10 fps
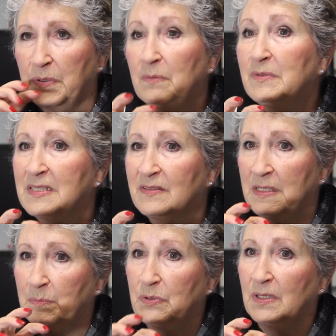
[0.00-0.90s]

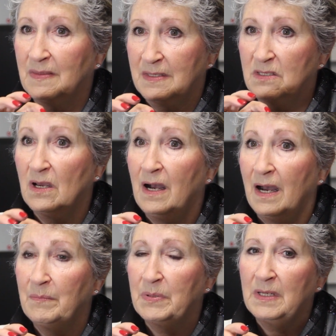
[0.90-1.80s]
purposely put at the
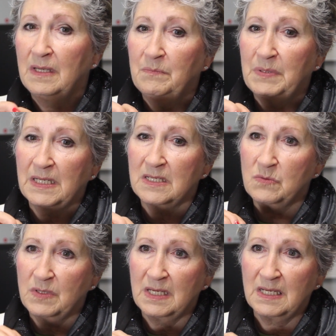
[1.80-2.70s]
top
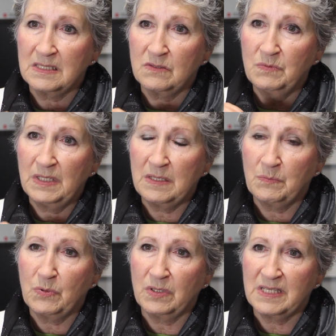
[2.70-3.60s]
because we think it's really
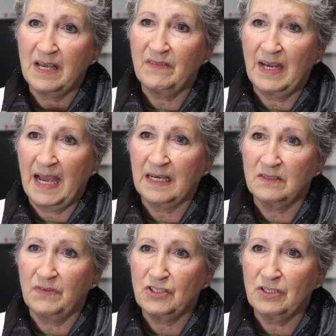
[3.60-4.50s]
important to have an
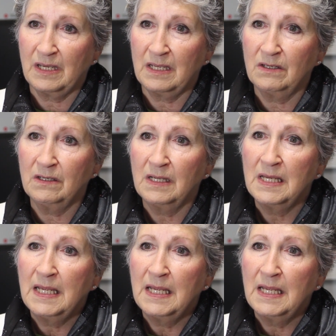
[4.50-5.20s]
active educator.